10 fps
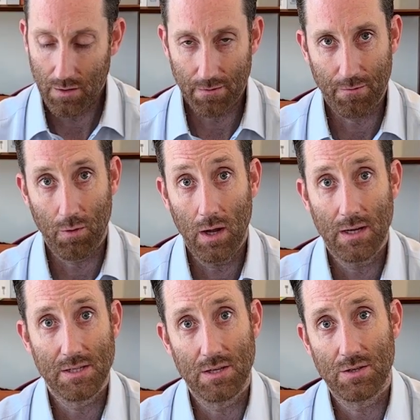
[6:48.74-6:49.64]
The
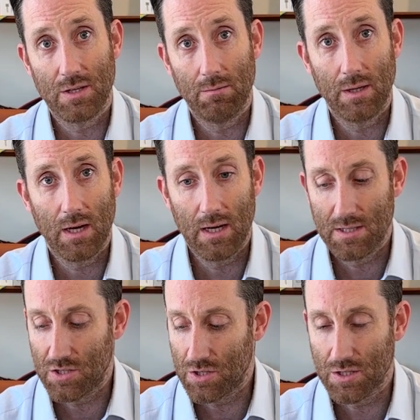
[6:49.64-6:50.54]
front is interesting
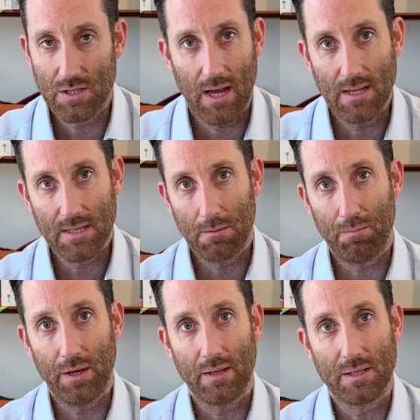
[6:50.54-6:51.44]
because it just ends
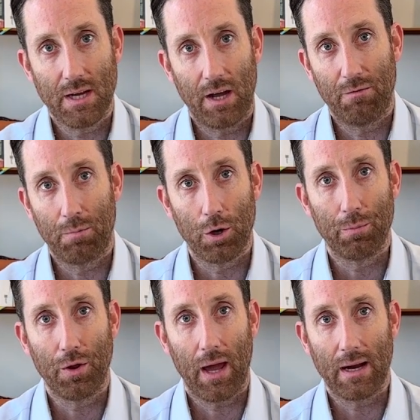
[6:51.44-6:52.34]
up being this kind of
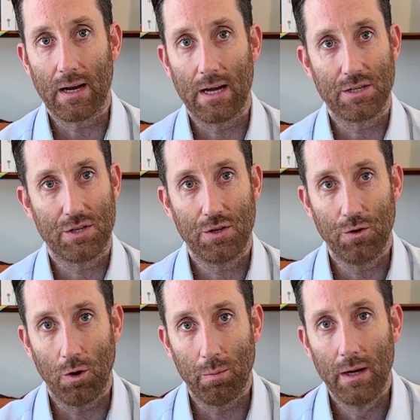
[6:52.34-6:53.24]
purple anodized
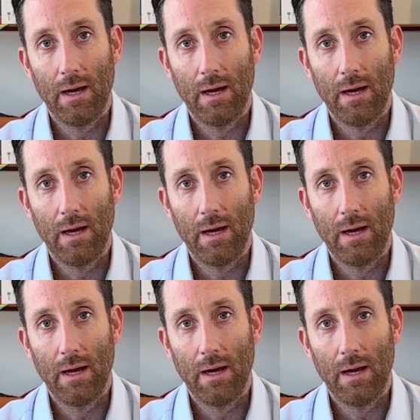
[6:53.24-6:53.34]
tube.